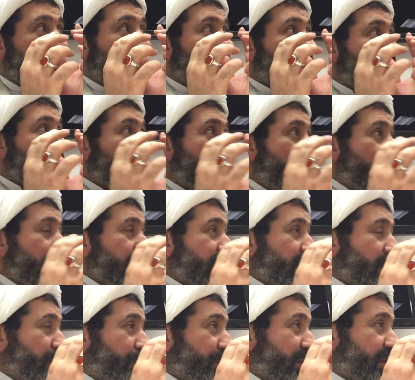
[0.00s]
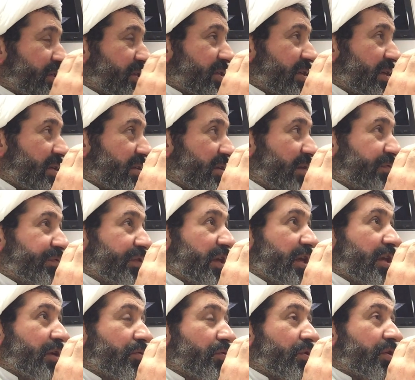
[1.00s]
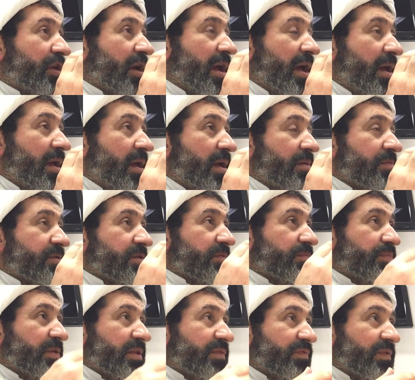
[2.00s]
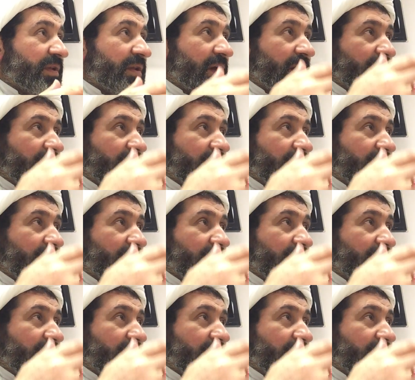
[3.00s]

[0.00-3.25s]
90% of ego comes between